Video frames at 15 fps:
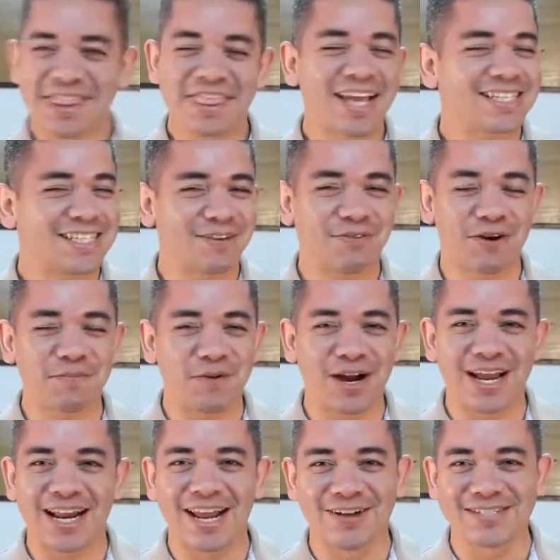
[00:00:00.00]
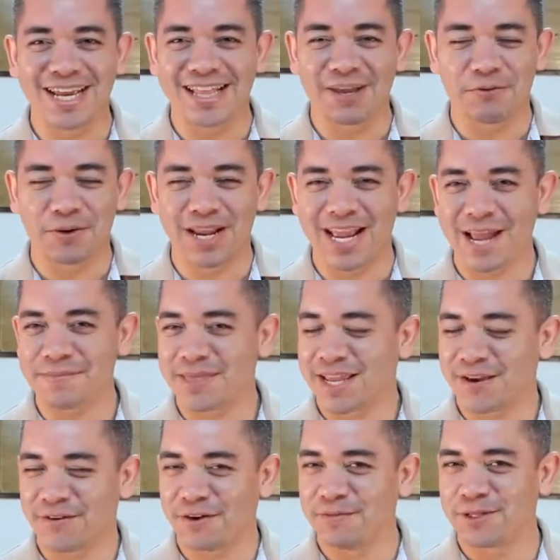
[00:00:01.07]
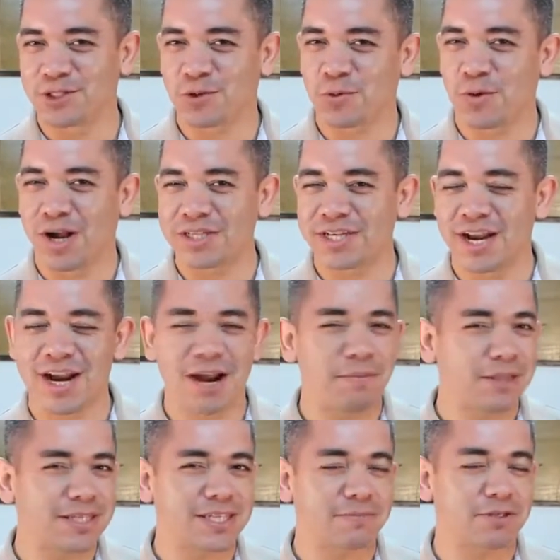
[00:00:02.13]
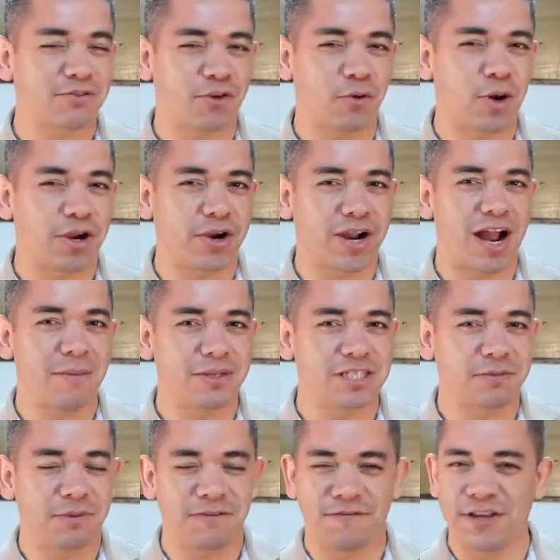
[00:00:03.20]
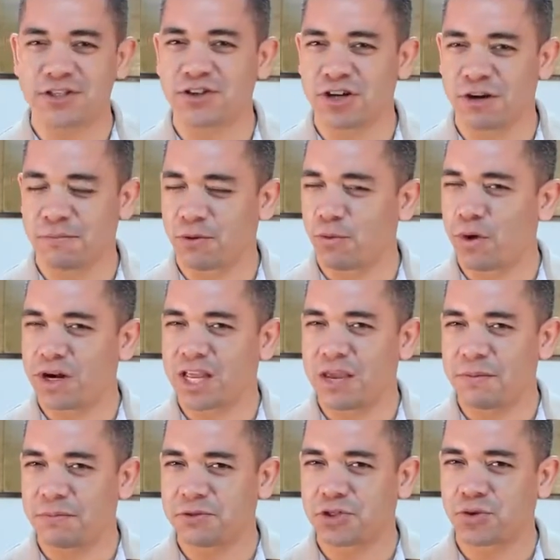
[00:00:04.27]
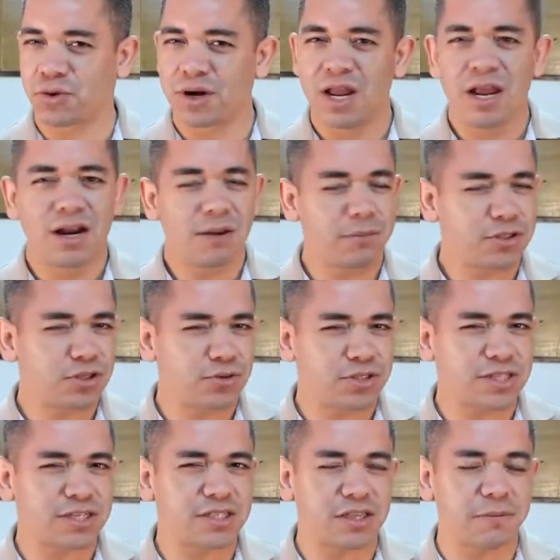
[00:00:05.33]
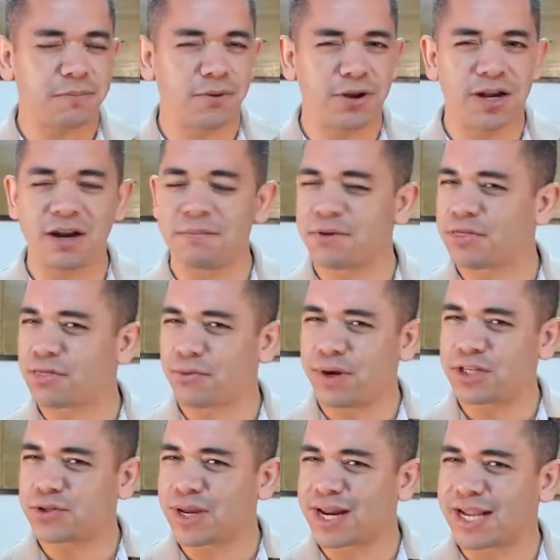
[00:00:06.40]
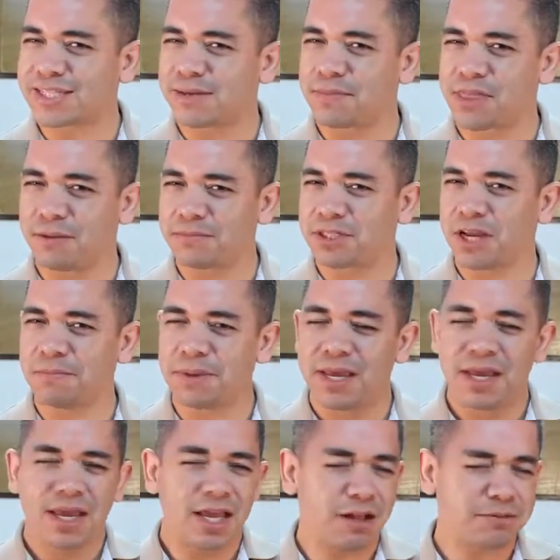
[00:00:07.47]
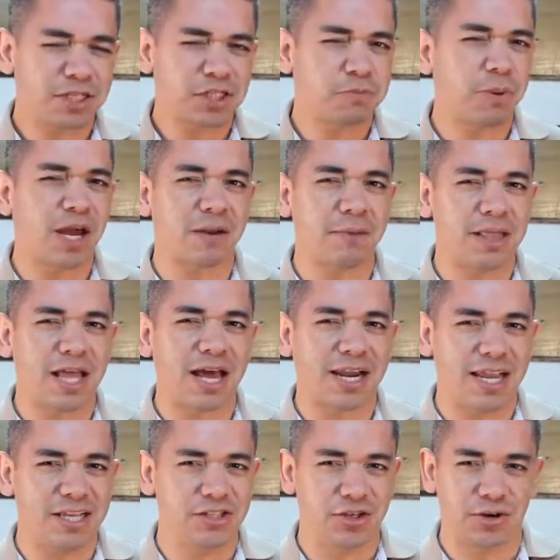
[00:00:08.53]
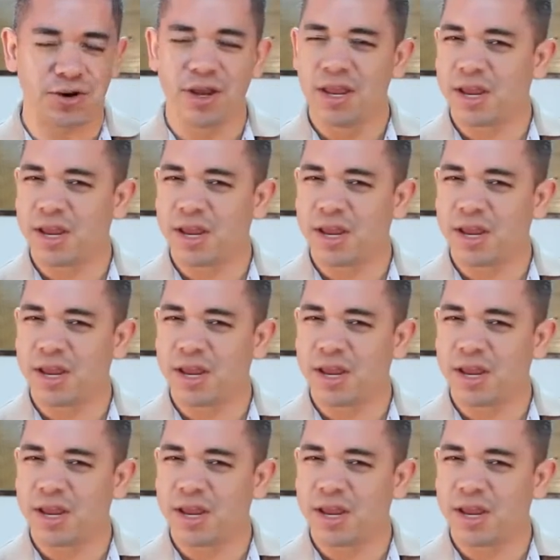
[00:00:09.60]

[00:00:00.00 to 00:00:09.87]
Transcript: That's it for our Pocketnow Daily Recap. Thank you very much for watching. A couple of tips if you want your comments to be featured. Number one, keep them short. Number two, stick to the point. number three, try to get some thumbs up. It helps us spot them a lot easier.